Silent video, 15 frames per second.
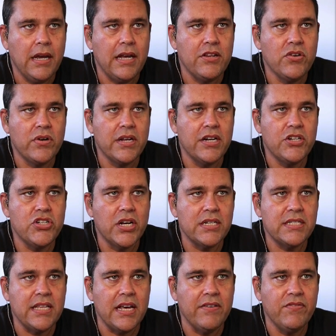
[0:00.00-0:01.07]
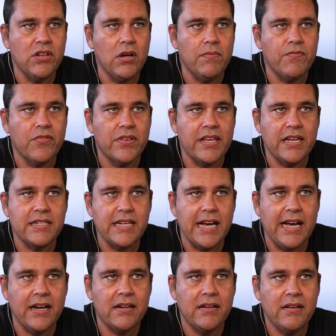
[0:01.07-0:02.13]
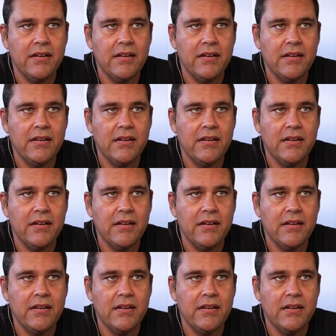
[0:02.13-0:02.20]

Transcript: And you can adjust the envelope for the attack,